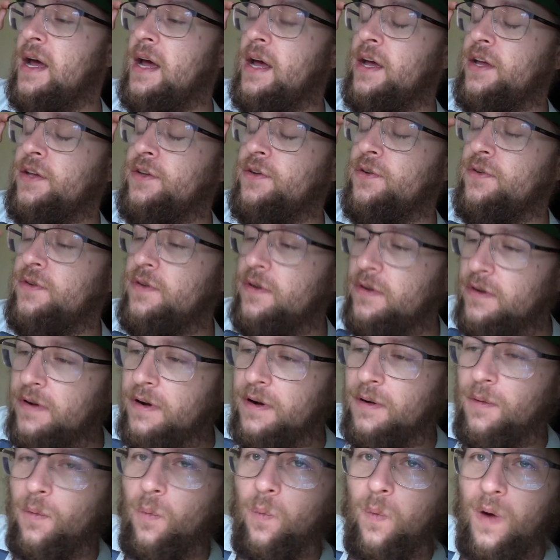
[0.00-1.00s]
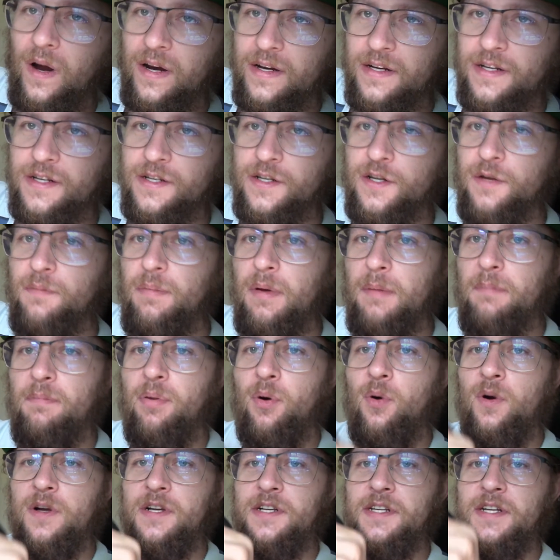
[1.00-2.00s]
You do not want to be
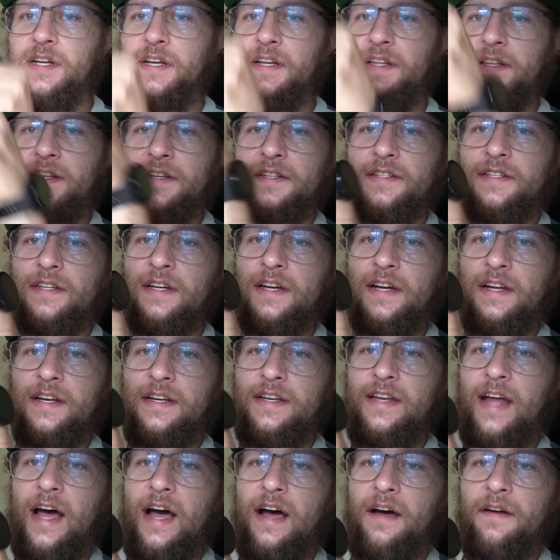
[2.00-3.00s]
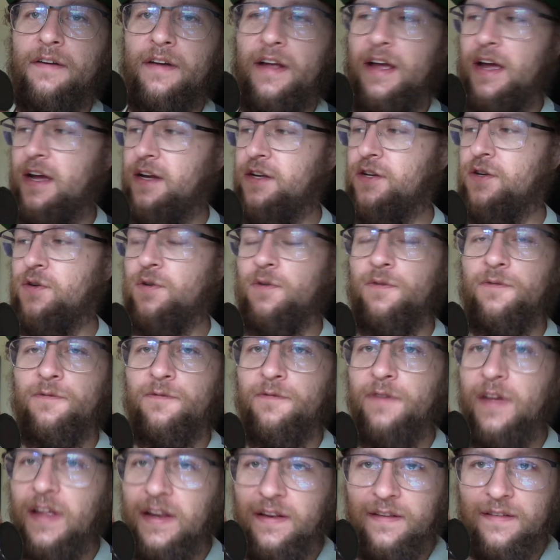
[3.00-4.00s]
pointing this down at your
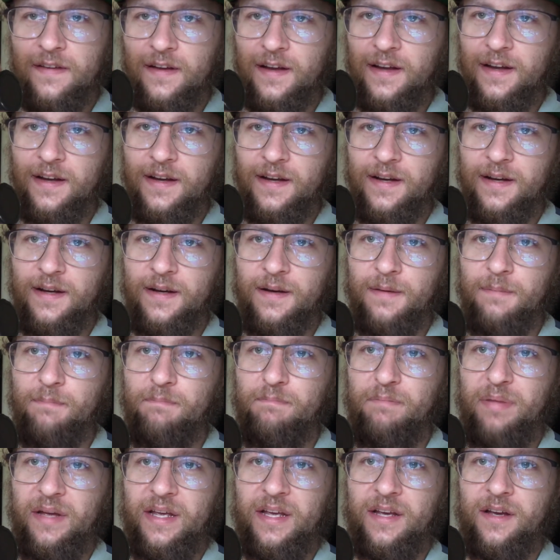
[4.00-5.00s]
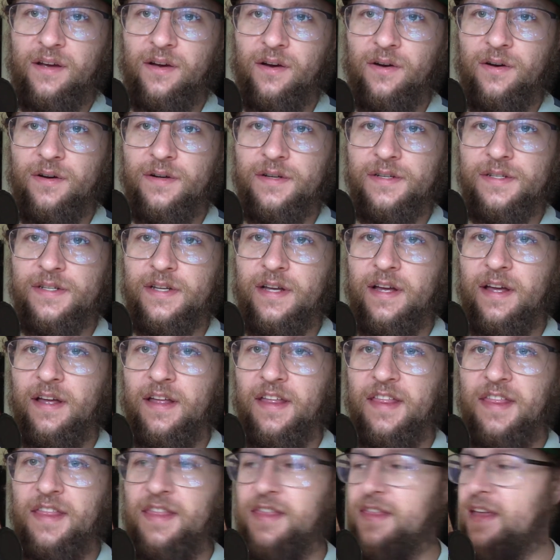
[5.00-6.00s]
feet, because
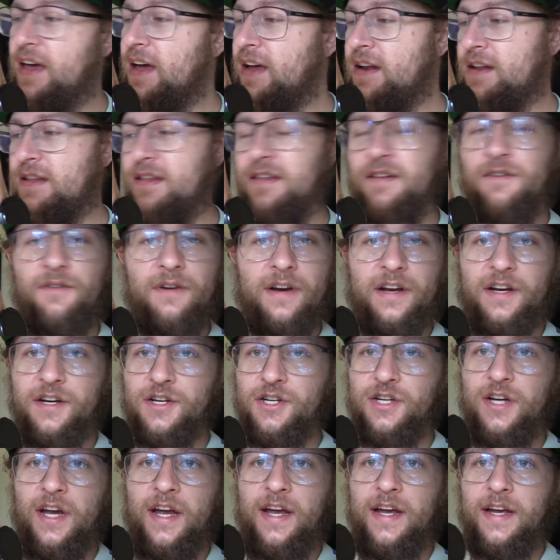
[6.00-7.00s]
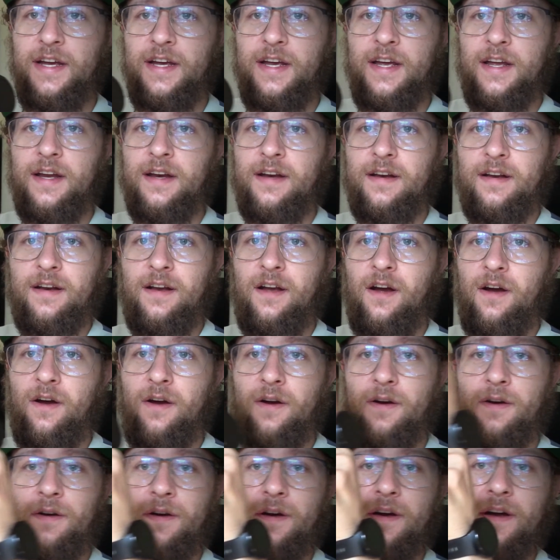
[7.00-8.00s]
then the ricochet can
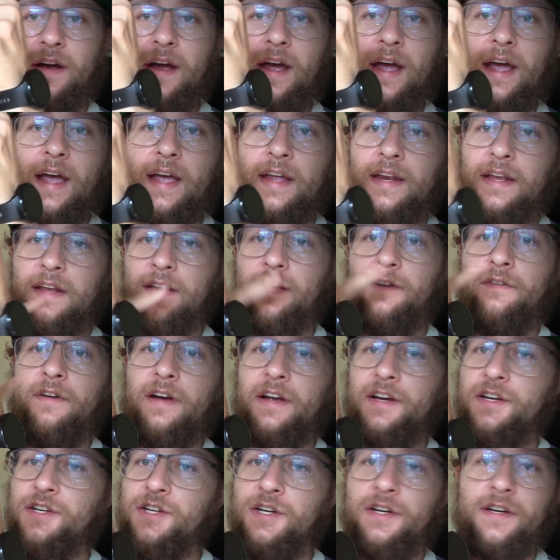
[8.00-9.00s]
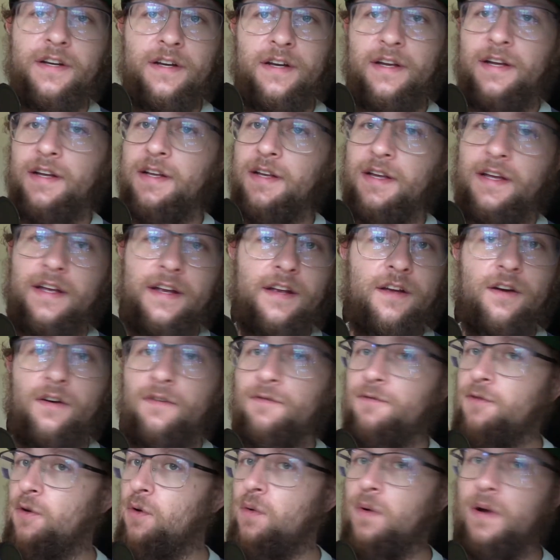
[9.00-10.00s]
go any direction. It can go
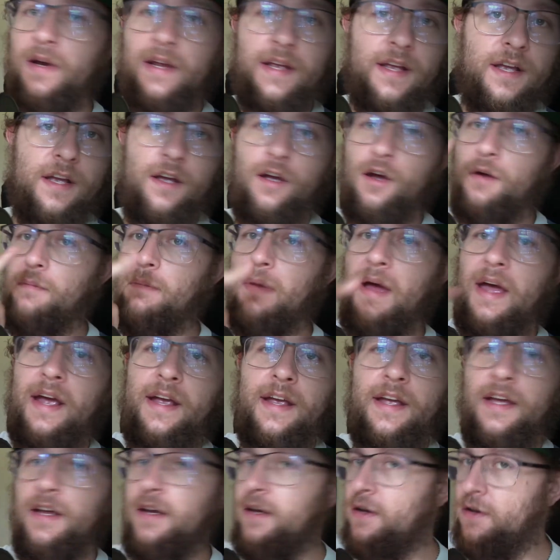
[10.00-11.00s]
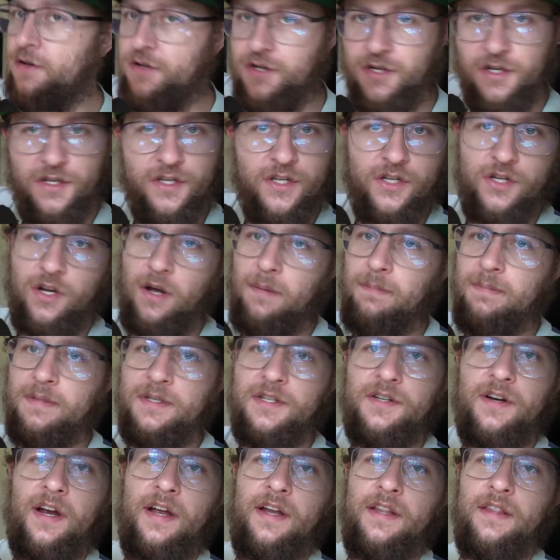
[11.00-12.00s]
forward, it could go back, it could just stop
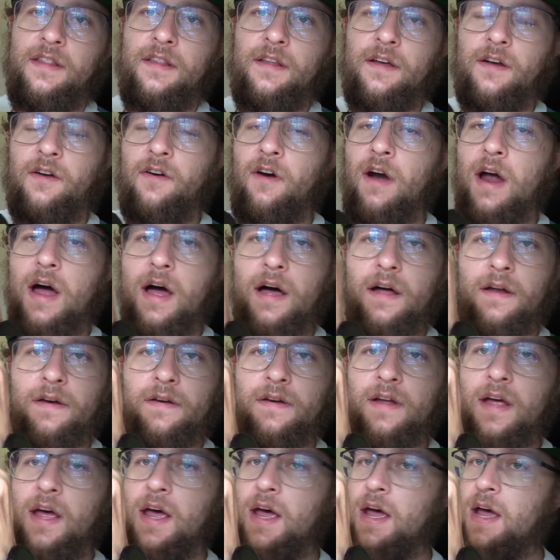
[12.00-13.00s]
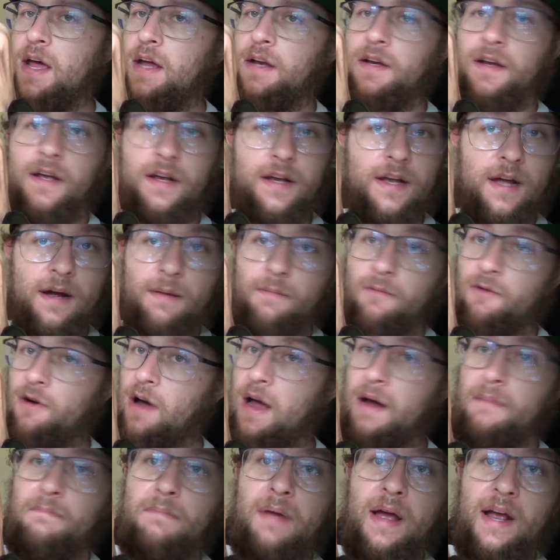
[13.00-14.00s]
straight in the ground, it could come
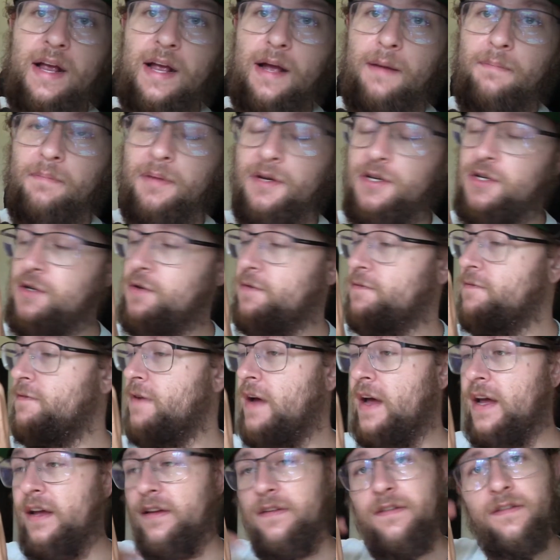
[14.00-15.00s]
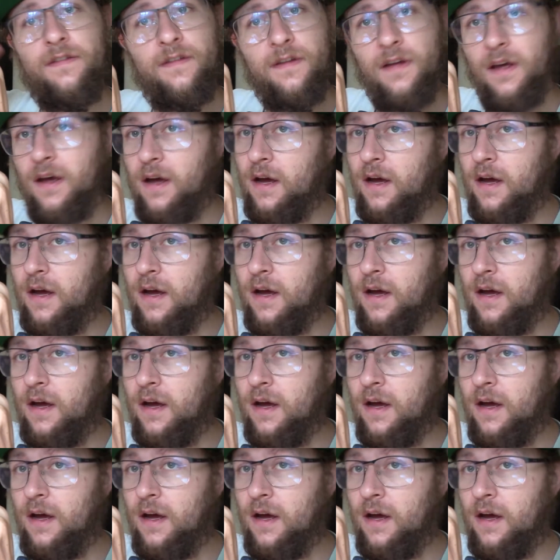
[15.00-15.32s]
right back up at your face,